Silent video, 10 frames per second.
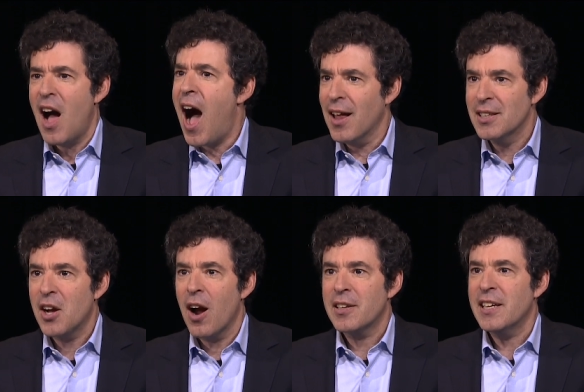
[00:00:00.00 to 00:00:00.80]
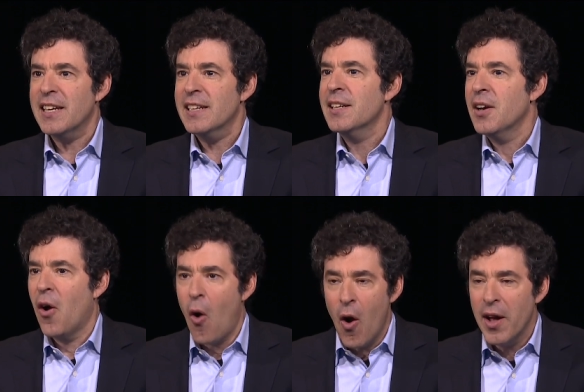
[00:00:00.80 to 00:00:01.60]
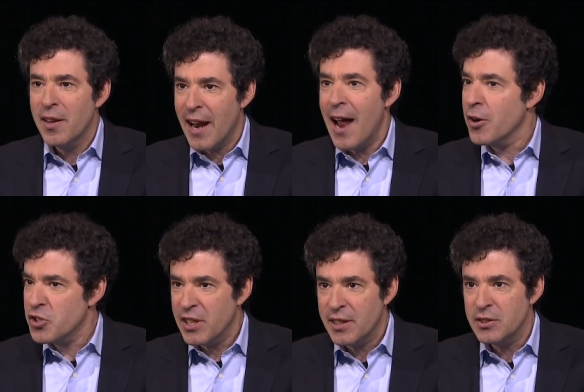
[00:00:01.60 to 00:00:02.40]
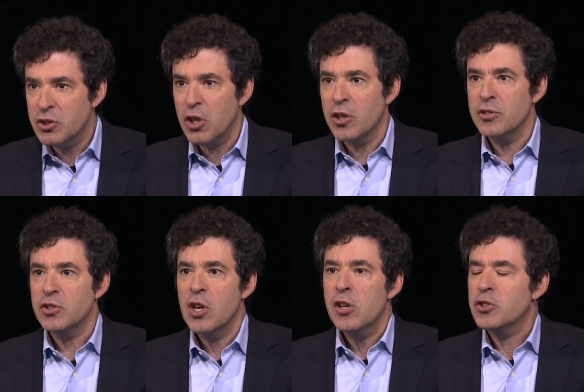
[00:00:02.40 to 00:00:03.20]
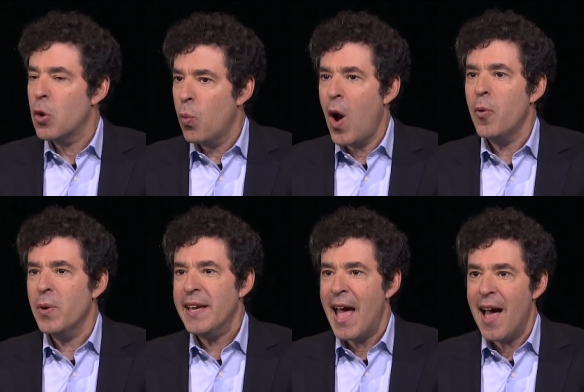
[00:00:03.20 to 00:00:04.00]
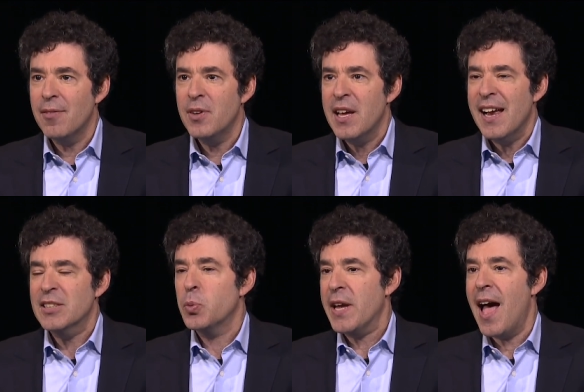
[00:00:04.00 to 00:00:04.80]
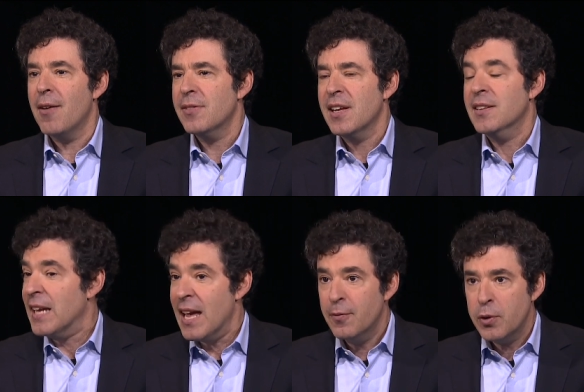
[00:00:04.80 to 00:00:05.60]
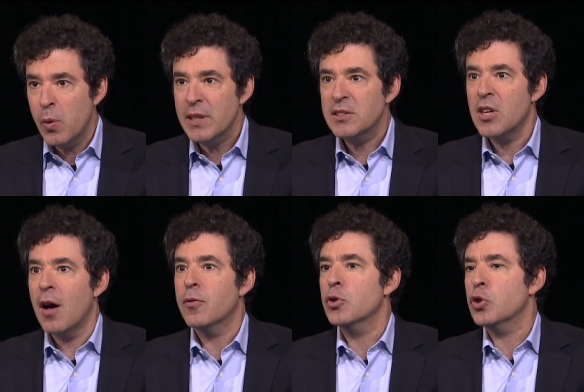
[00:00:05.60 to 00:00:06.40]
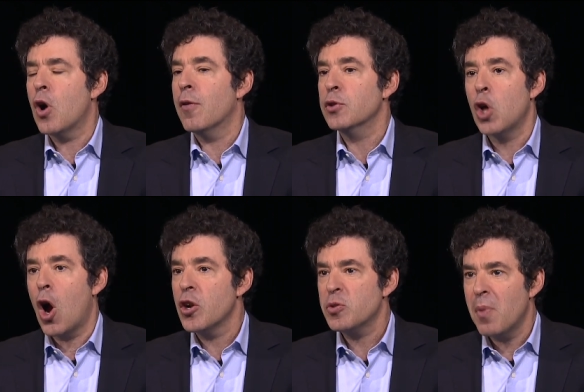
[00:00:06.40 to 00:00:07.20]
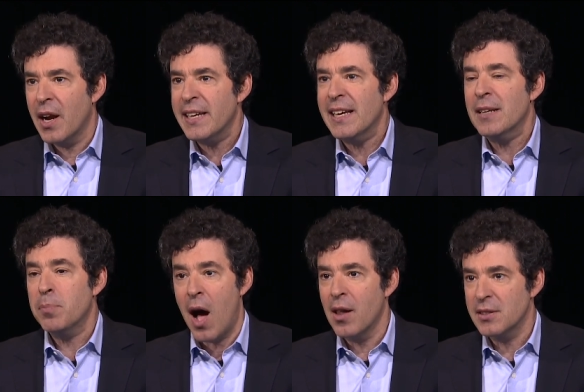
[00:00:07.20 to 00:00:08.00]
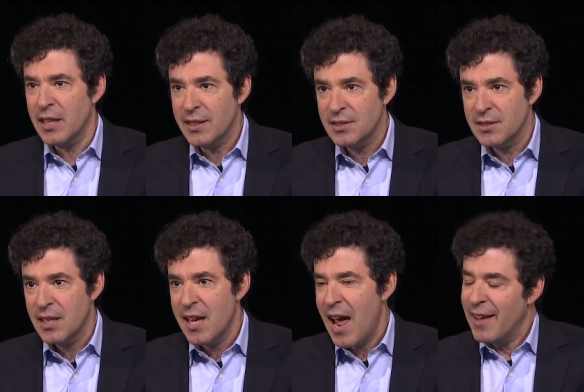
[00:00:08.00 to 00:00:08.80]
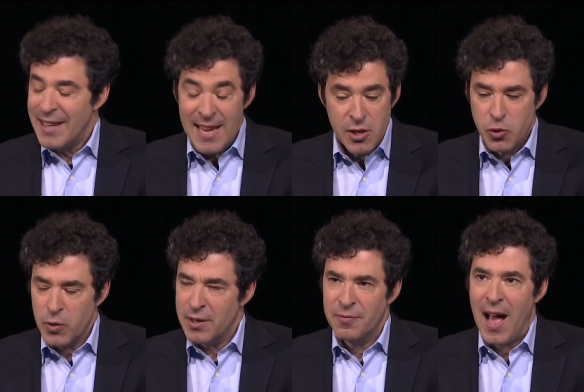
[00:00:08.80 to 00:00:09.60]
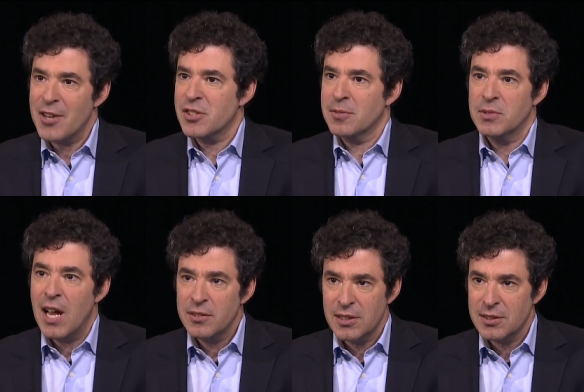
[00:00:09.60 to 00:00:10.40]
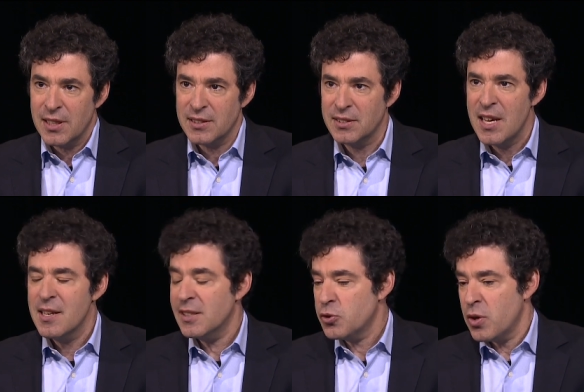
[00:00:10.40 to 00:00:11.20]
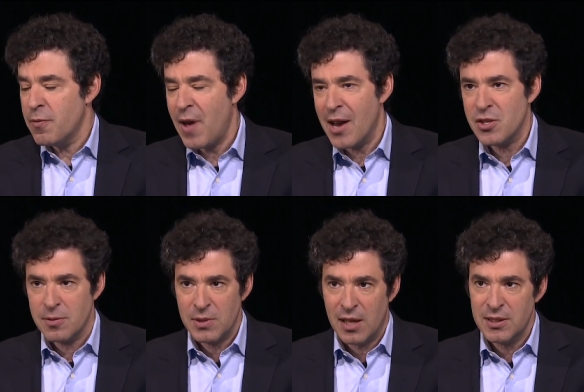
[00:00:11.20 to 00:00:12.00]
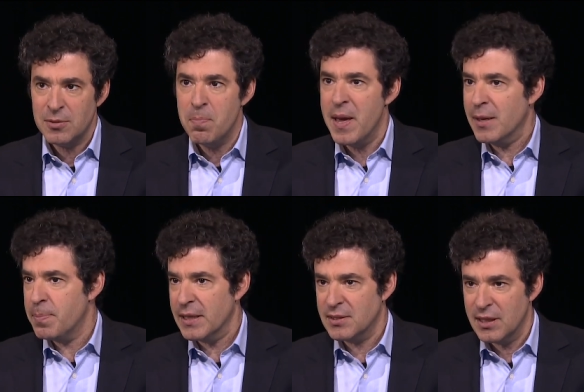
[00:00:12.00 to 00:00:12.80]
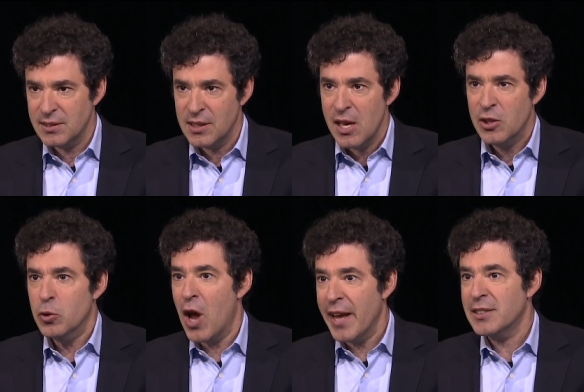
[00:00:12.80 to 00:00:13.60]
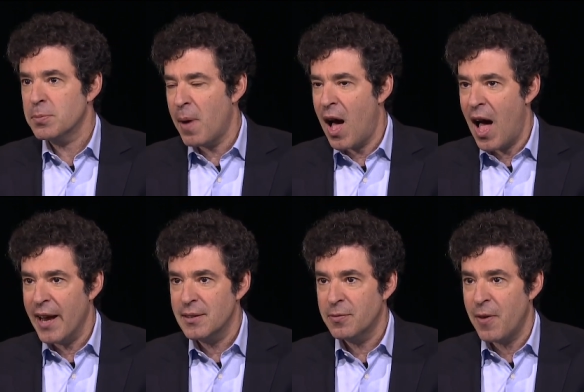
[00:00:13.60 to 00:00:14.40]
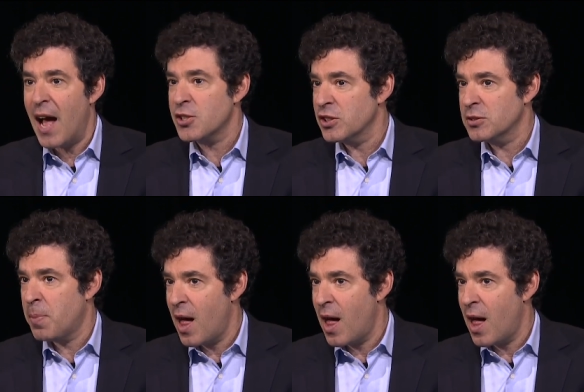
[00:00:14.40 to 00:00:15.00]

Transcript: Oligarchy, oil and energy concerns. So what we have is we have the influence of, of large money in politics. And the history of fascism tells us this. History of fascism tells us big business unites behind fascist